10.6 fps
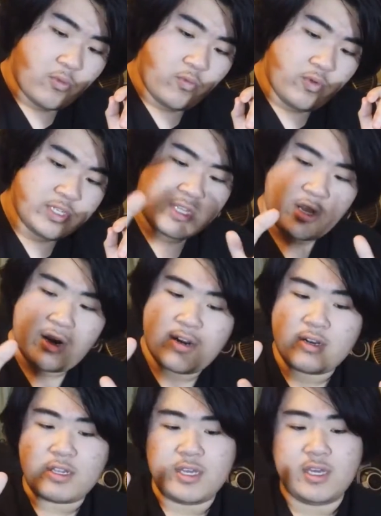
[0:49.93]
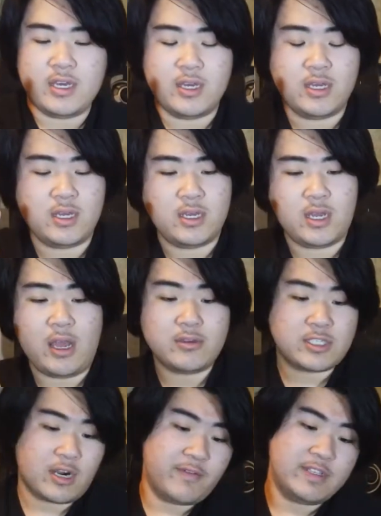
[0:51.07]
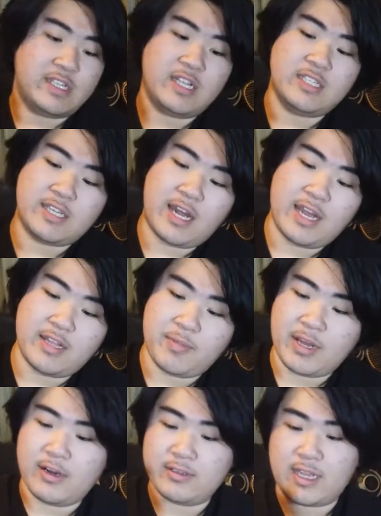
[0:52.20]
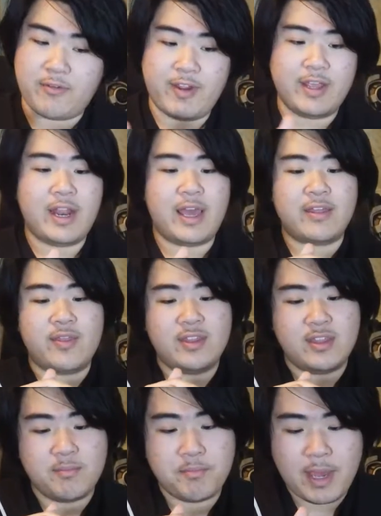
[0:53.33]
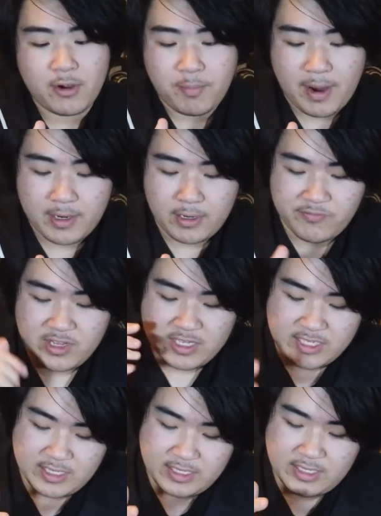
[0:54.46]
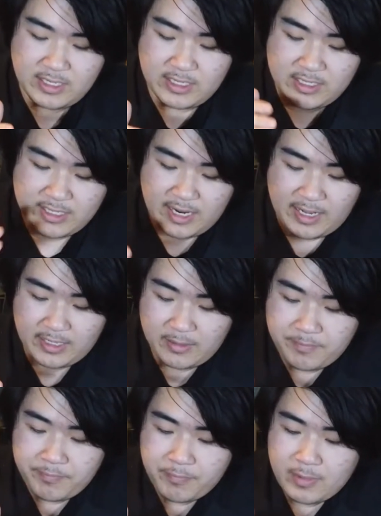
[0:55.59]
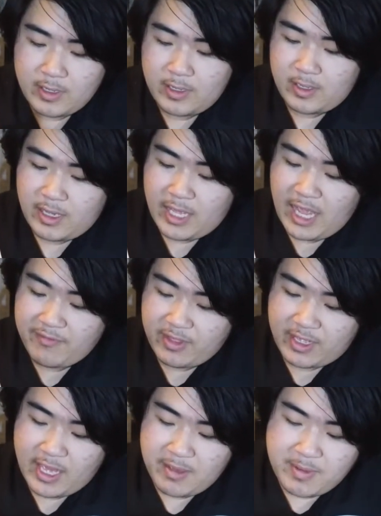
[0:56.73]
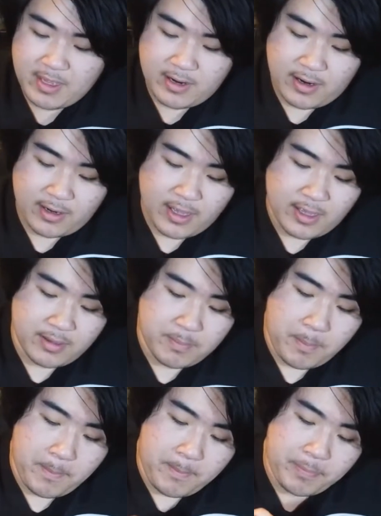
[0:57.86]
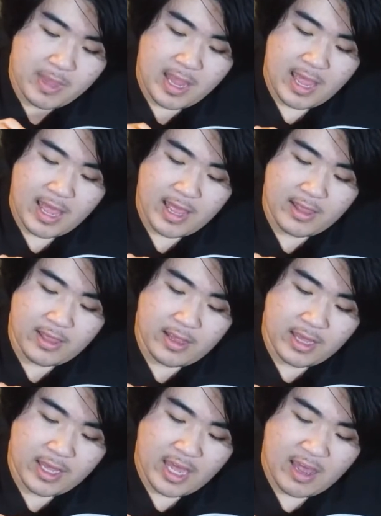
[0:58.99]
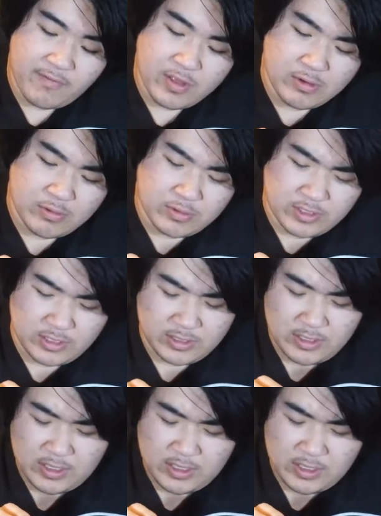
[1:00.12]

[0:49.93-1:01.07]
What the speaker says: With Lark, I'll start with the design because I really like the metal part of the design. It have the KB ear on it, and it have those.